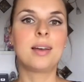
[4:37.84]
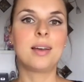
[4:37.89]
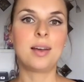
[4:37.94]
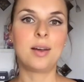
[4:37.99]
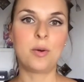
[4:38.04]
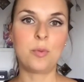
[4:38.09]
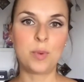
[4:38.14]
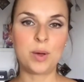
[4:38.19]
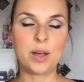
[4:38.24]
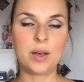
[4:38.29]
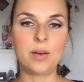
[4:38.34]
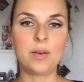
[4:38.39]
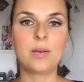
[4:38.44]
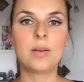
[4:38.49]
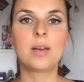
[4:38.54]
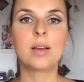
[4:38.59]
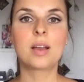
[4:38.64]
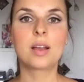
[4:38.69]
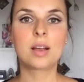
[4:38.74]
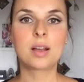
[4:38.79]
Well,
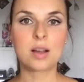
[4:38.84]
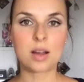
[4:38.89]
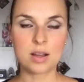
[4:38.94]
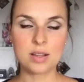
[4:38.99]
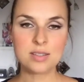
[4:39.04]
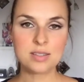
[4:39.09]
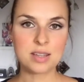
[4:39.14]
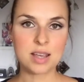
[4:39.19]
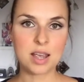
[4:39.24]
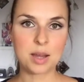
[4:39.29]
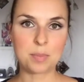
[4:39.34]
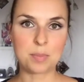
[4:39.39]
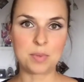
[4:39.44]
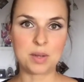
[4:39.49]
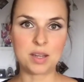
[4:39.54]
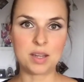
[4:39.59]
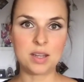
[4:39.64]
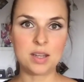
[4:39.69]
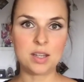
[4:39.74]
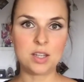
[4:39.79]
contact
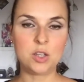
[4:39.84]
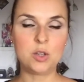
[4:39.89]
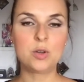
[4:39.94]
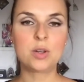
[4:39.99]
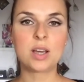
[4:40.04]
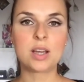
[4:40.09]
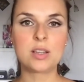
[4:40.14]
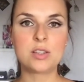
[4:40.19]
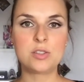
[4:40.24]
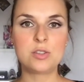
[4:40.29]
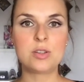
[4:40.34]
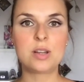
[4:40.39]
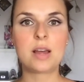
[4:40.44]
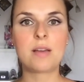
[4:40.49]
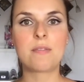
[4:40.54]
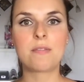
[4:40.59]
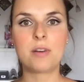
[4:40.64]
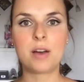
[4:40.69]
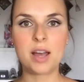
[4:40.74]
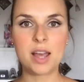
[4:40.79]
me. You can do that
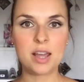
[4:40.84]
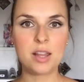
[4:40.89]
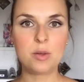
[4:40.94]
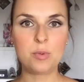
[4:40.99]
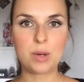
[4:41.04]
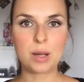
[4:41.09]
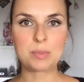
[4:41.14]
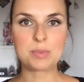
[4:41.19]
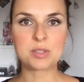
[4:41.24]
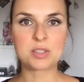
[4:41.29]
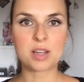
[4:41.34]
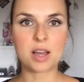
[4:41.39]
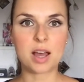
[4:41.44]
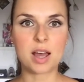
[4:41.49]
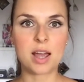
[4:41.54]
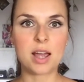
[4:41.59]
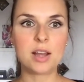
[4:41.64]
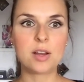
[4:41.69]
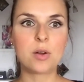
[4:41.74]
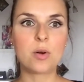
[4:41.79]
via the
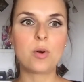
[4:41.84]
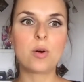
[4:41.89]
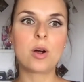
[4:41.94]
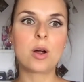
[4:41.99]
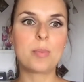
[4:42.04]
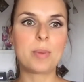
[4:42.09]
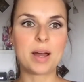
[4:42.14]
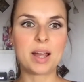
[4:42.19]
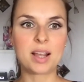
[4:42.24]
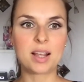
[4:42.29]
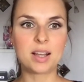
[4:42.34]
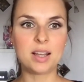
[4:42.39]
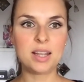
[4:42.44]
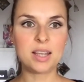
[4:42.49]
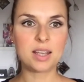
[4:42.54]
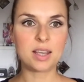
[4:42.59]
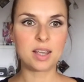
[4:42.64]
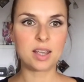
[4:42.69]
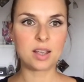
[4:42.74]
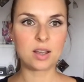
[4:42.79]
website or by
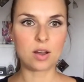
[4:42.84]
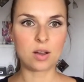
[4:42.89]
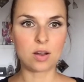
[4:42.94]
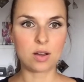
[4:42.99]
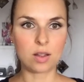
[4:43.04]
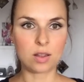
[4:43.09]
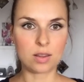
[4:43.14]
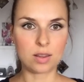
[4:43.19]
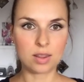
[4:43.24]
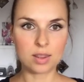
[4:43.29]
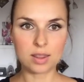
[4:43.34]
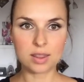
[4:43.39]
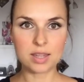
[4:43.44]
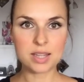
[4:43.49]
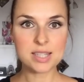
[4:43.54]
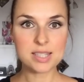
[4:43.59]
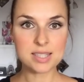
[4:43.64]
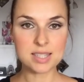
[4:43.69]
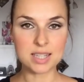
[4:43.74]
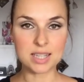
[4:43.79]
clicking on
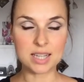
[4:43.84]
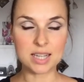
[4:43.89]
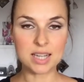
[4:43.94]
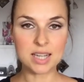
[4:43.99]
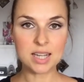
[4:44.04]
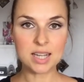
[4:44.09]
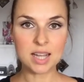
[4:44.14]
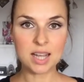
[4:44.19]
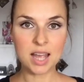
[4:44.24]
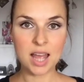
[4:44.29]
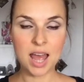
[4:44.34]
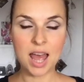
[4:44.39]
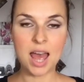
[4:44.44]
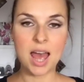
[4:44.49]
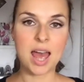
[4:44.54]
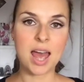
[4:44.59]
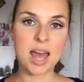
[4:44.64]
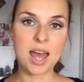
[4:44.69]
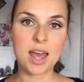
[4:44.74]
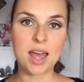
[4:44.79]
this link.
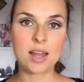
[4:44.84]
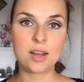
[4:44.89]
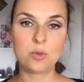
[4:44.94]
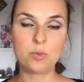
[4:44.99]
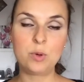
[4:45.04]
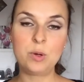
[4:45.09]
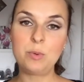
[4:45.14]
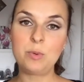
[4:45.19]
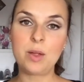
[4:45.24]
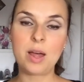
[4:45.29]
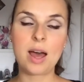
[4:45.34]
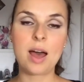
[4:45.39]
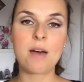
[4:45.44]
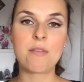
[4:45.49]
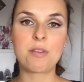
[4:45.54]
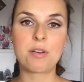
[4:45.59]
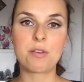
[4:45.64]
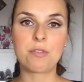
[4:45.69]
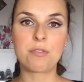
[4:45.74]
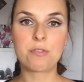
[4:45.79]
and we will have
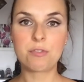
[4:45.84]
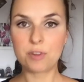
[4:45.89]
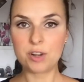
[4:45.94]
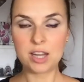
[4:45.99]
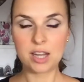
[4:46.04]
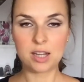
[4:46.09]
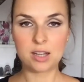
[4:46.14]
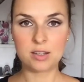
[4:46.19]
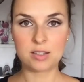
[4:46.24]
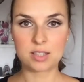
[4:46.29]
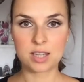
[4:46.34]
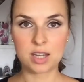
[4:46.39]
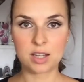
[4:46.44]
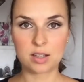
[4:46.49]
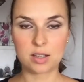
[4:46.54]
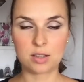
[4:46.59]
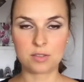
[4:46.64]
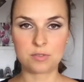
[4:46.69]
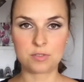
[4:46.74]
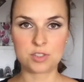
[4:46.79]
a free intake
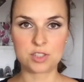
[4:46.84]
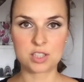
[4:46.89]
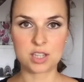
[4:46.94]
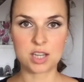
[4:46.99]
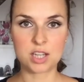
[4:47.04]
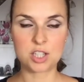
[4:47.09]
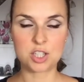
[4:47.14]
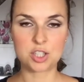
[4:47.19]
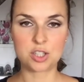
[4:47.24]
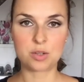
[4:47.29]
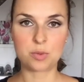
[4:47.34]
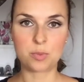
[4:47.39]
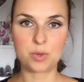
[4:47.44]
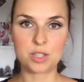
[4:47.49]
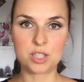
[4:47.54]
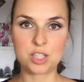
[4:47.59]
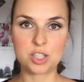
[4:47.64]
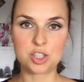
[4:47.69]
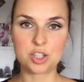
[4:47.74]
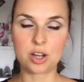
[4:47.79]
conversation with
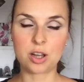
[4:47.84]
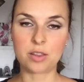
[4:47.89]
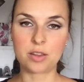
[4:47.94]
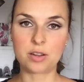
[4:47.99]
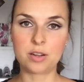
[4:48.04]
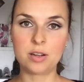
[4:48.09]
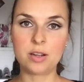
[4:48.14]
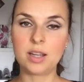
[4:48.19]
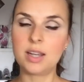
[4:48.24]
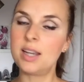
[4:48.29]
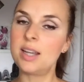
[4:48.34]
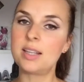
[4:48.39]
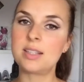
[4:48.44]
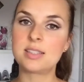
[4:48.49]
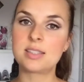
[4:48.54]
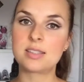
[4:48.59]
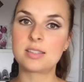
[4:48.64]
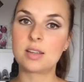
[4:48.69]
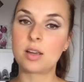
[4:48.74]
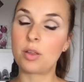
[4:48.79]
each other.
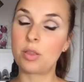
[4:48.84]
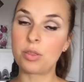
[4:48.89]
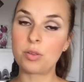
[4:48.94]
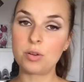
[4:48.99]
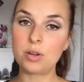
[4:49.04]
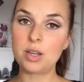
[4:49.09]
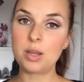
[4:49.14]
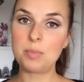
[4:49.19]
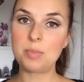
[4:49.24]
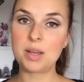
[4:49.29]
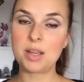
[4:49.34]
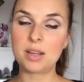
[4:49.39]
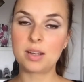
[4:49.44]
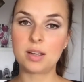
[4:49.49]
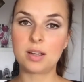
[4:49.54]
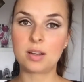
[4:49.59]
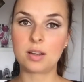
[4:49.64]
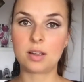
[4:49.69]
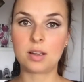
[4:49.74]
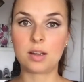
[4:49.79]
It's a
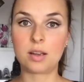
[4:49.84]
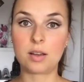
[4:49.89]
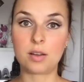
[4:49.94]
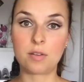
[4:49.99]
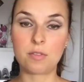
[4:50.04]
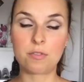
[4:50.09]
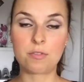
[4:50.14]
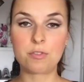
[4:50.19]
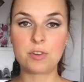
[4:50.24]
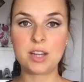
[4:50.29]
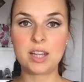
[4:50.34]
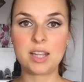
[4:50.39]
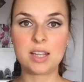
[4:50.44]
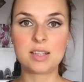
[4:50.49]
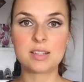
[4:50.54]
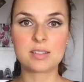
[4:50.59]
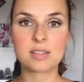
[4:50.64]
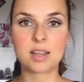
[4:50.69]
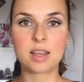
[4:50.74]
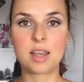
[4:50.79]
30-minute free
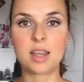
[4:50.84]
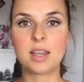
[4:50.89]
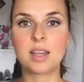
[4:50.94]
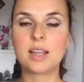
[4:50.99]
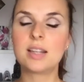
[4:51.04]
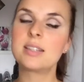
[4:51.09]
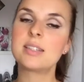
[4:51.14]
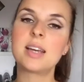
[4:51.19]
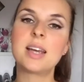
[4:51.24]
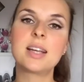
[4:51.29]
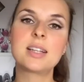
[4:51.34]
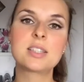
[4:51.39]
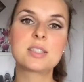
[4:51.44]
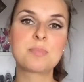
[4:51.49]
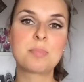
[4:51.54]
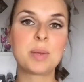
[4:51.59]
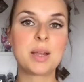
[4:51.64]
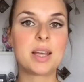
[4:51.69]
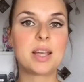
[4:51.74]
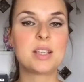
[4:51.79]
intake. It takes
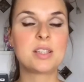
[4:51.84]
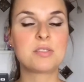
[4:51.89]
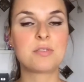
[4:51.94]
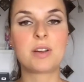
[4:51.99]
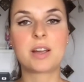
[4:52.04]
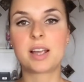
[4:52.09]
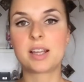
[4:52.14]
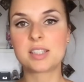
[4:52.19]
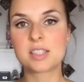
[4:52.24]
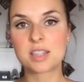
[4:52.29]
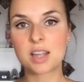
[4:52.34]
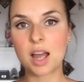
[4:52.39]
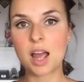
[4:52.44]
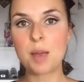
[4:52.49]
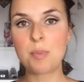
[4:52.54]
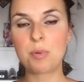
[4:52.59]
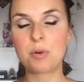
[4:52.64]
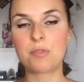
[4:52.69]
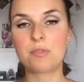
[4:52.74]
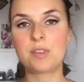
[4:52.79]
place via
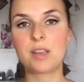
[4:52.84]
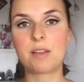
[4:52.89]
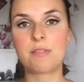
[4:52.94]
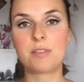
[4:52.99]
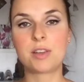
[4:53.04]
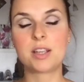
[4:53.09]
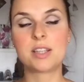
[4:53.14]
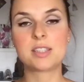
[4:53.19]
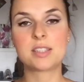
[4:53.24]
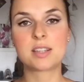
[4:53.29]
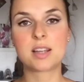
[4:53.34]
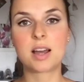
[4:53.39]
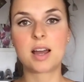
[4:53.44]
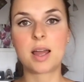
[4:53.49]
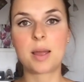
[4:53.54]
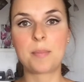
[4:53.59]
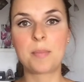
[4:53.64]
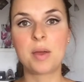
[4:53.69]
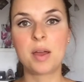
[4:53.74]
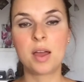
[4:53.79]
Skype or via
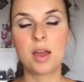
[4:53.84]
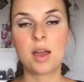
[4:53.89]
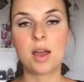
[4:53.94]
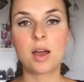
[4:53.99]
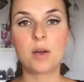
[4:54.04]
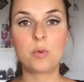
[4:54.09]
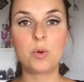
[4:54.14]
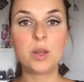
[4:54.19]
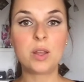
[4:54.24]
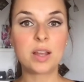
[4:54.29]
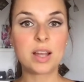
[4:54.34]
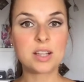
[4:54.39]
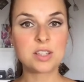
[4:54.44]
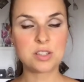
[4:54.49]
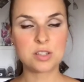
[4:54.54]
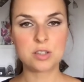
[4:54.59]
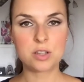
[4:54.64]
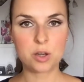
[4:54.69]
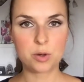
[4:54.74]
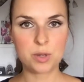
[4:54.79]
FaceTime. We'll get to
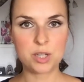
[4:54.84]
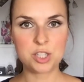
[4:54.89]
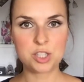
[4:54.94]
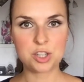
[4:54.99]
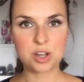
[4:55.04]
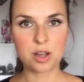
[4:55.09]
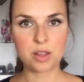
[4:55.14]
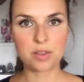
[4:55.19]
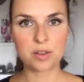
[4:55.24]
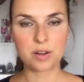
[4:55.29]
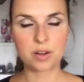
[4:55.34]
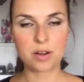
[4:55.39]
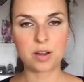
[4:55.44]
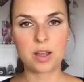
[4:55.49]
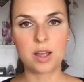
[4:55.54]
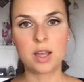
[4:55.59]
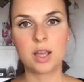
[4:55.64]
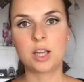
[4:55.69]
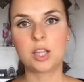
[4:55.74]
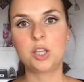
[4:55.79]
know each other.
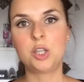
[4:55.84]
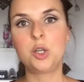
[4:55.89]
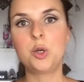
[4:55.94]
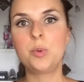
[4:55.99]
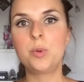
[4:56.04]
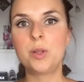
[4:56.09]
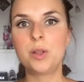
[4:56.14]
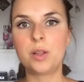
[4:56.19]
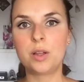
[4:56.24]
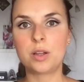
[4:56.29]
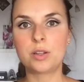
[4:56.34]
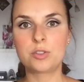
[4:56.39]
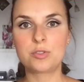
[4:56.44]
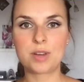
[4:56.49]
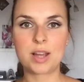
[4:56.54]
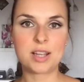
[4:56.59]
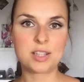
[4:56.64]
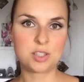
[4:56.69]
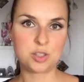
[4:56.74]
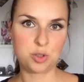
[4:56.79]
You will
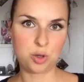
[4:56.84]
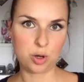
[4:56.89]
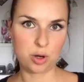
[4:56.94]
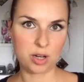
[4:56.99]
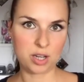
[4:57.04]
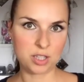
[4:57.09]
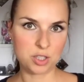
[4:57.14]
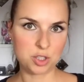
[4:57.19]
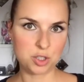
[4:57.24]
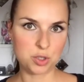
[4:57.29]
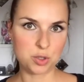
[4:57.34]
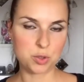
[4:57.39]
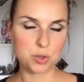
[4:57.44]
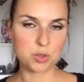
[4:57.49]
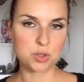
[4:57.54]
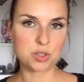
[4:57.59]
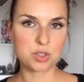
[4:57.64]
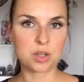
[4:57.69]
address your issues.